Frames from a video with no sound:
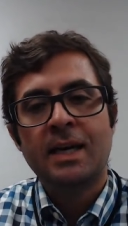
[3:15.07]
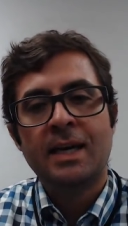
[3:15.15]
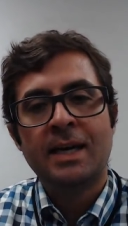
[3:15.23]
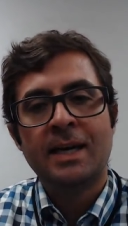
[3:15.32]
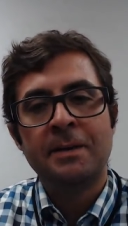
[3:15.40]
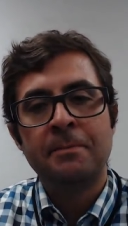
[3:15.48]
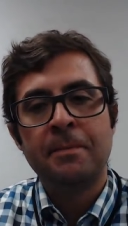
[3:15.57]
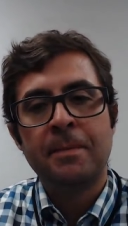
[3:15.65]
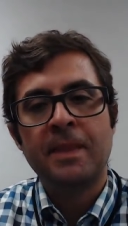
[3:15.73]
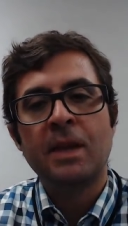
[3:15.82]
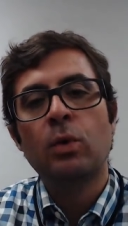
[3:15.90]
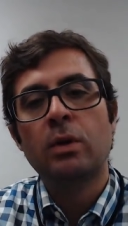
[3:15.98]

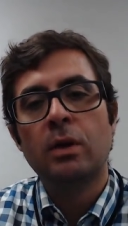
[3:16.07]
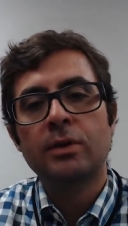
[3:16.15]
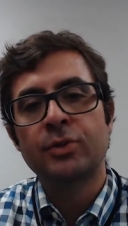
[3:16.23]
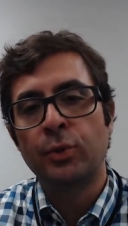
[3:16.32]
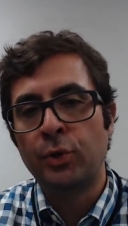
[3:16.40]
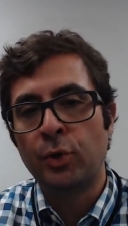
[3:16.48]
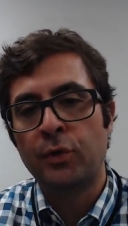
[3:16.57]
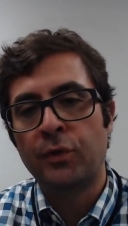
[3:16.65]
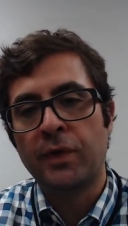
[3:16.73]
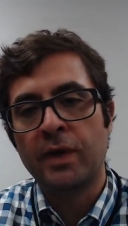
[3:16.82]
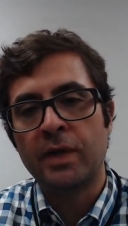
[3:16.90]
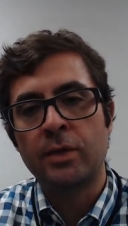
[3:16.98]
They will also
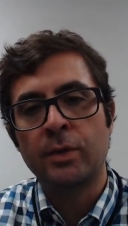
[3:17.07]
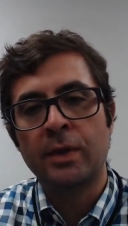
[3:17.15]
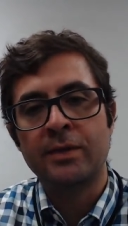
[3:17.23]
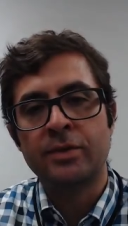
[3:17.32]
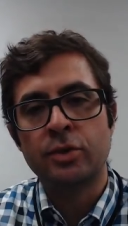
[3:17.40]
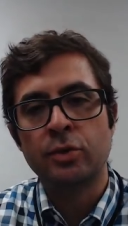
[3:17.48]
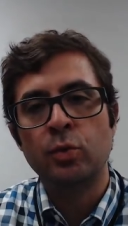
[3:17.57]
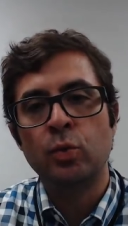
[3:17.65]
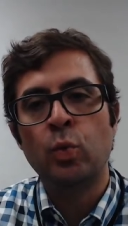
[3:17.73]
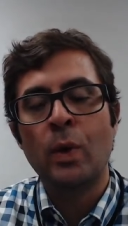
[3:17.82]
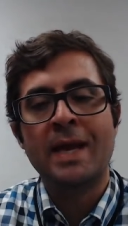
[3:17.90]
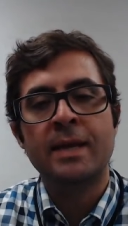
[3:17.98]
notify you as to
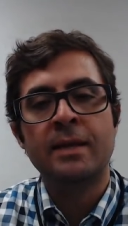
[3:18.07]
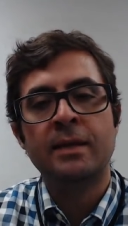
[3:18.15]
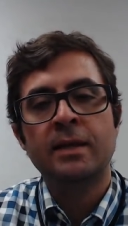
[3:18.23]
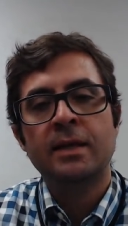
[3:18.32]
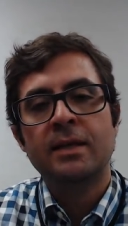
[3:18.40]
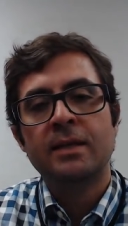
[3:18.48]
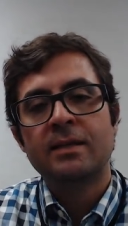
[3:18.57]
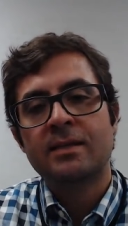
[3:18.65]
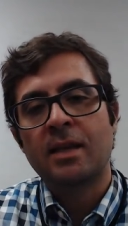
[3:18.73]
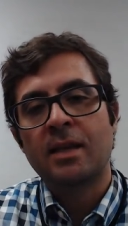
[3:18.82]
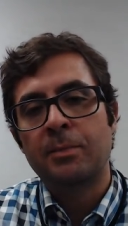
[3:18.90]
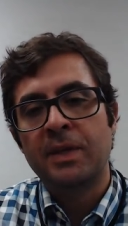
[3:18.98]
when
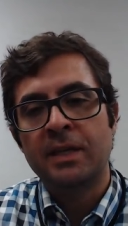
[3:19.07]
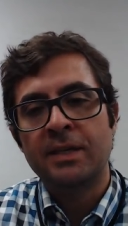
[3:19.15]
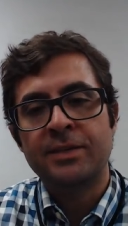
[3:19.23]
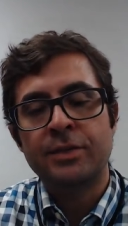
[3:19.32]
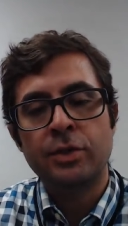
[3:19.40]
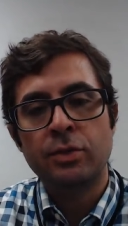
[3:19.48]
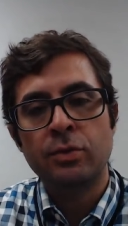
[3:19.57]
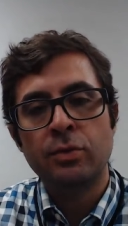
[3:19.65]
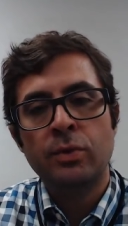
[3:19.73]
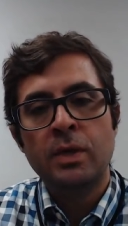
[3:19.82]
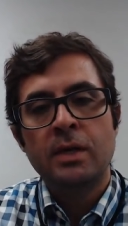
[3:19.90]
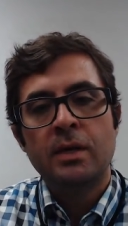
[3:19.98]
something is
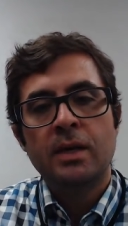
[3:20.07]
due,